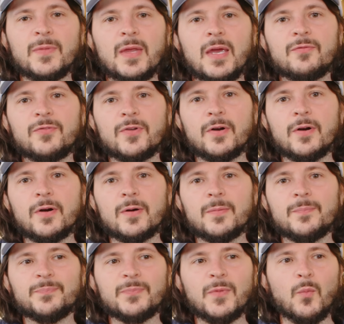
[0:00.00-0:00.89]
If
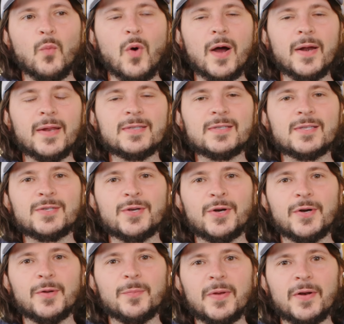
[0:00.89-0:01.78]
you're wanting to
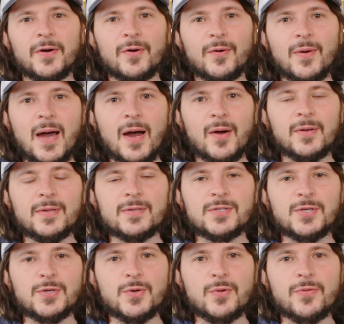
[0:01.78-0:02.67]
turn a beer around in
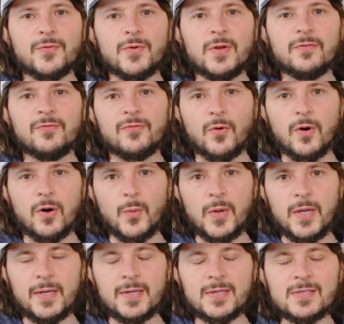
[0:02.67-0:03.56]
2, 3, 4
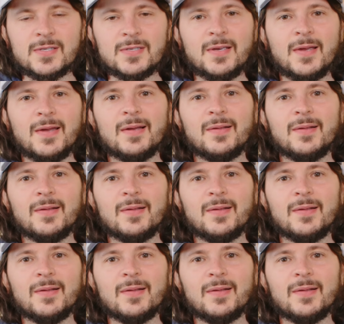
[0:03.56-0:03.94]
weeks,